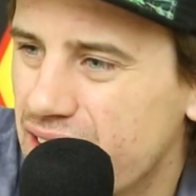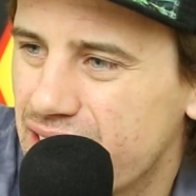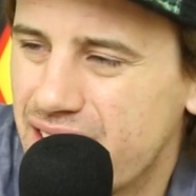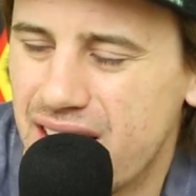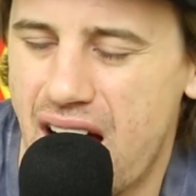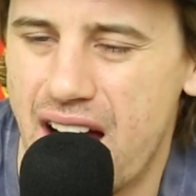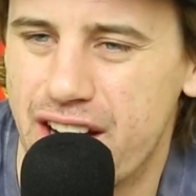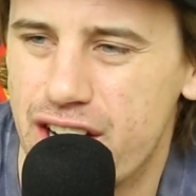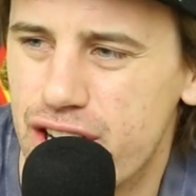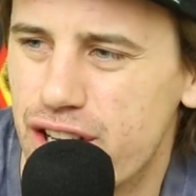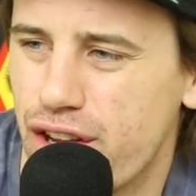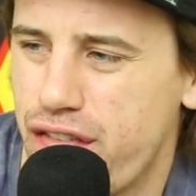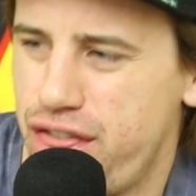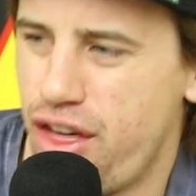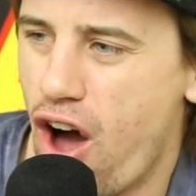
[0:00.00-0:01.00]
get out of here,
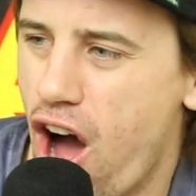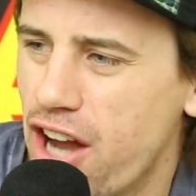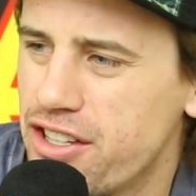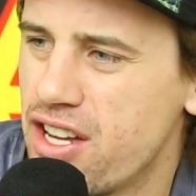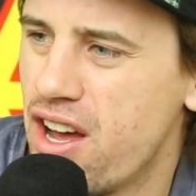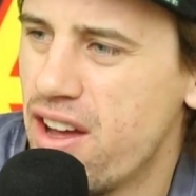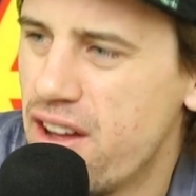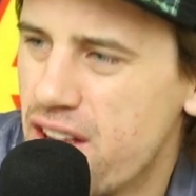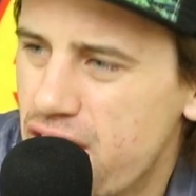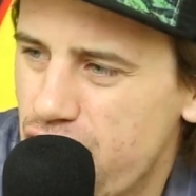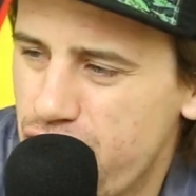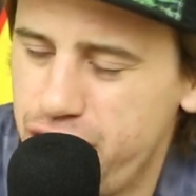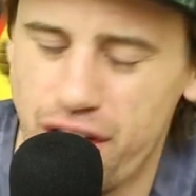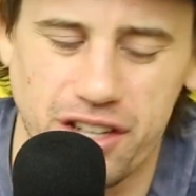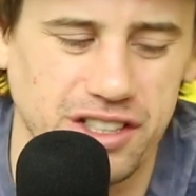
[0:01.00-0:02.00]

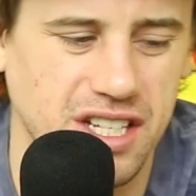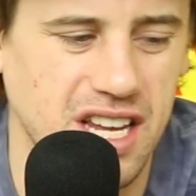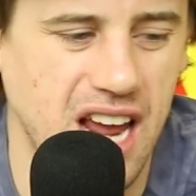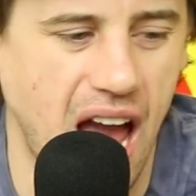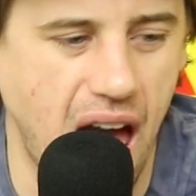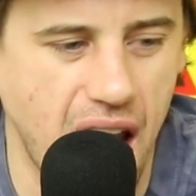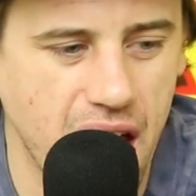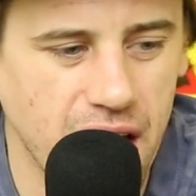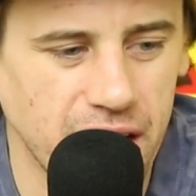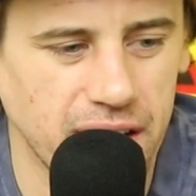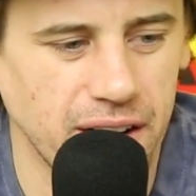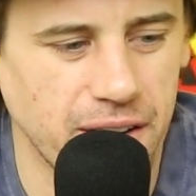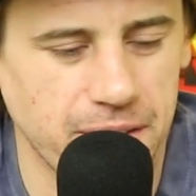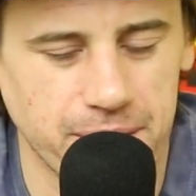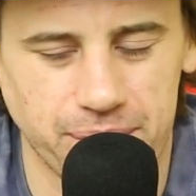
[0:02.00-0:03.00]
Thotiana.
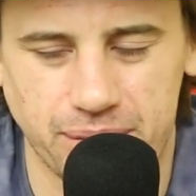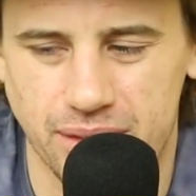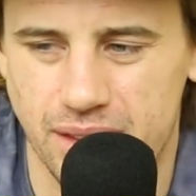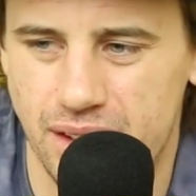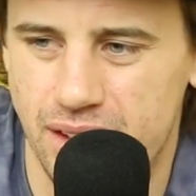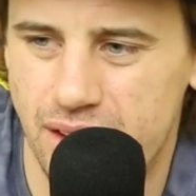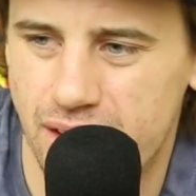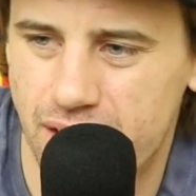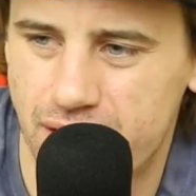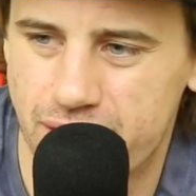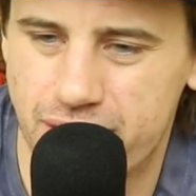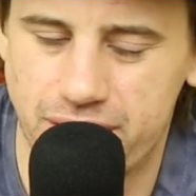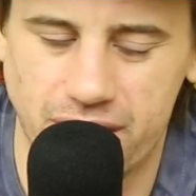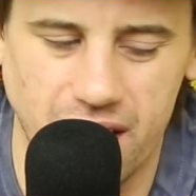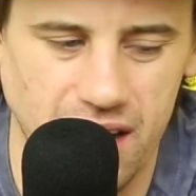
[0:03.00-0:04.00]

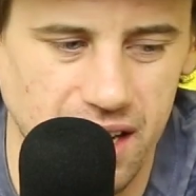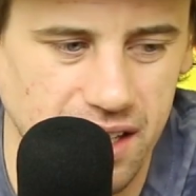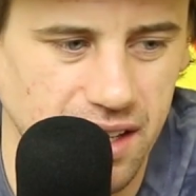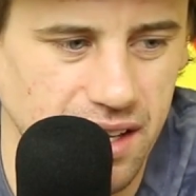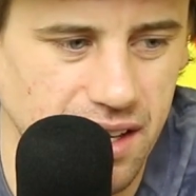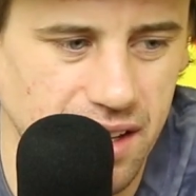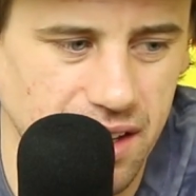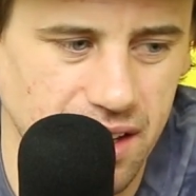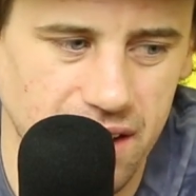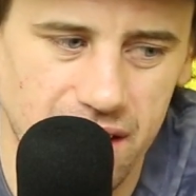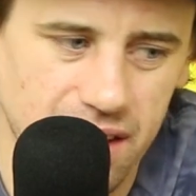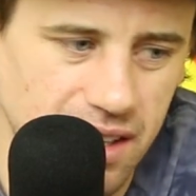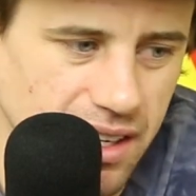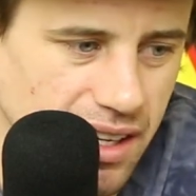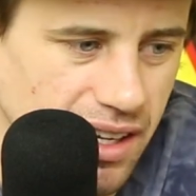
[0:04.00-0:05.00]
Fuck.
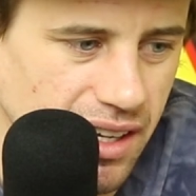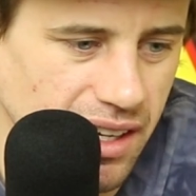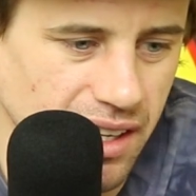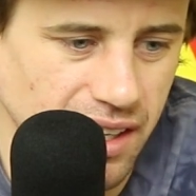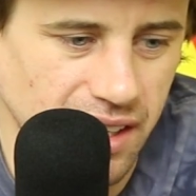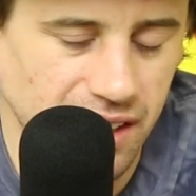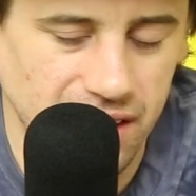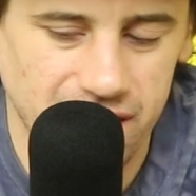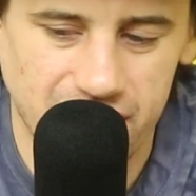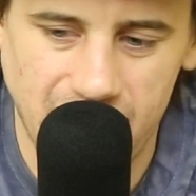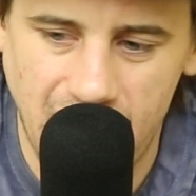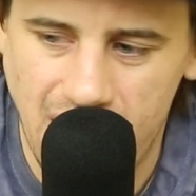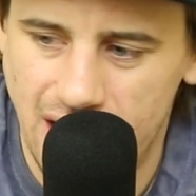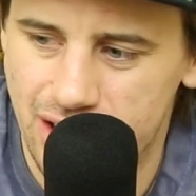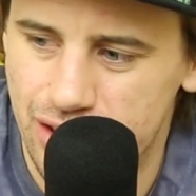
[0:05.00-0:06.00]

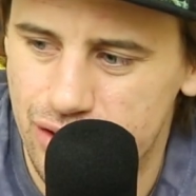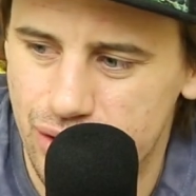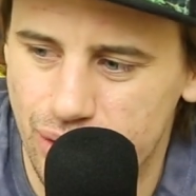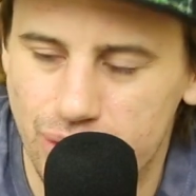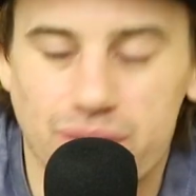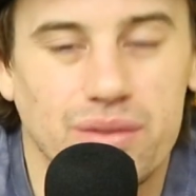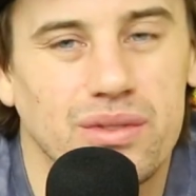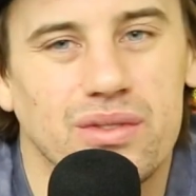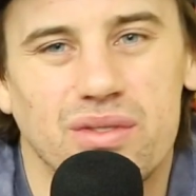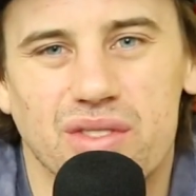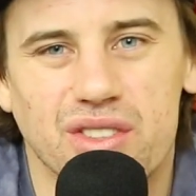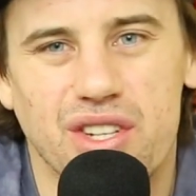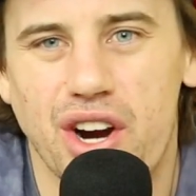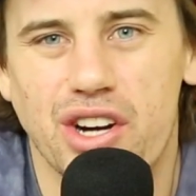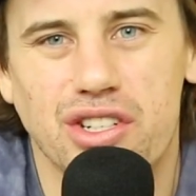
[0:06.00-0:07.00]
Yeah, so
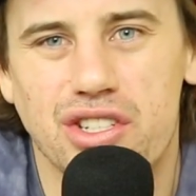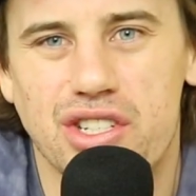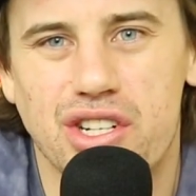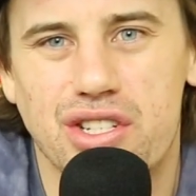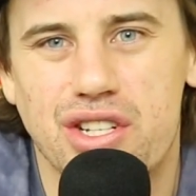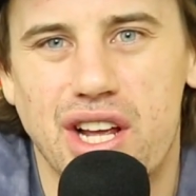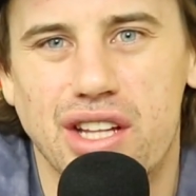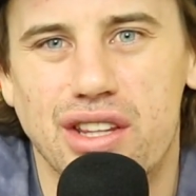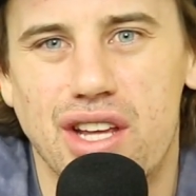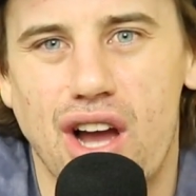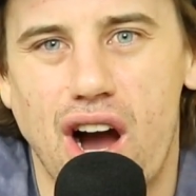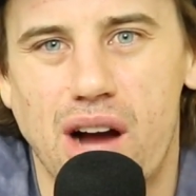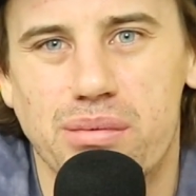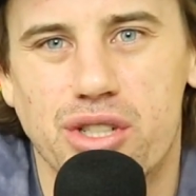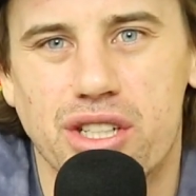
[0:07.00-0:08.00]
darts just ain't the
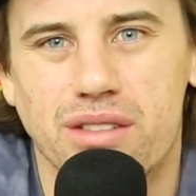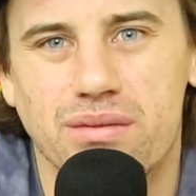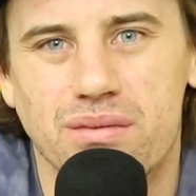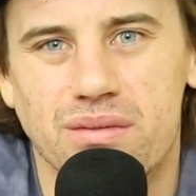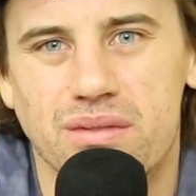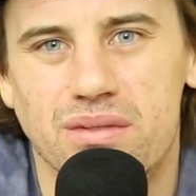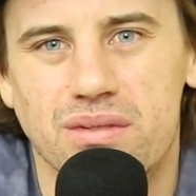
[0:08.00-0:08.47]
option.